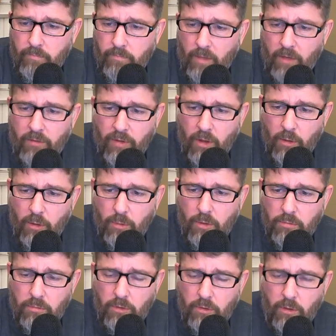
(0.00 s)
That's
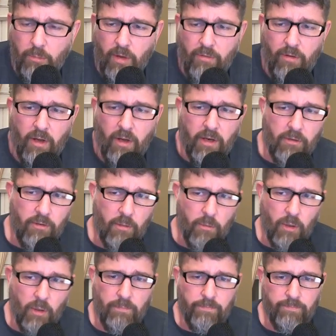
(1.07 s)
available. You could probably find that
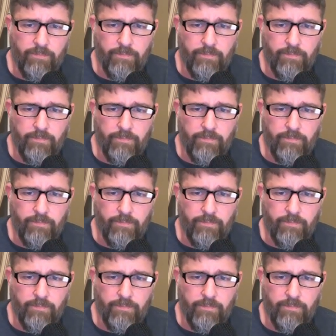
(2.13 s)
somewhere.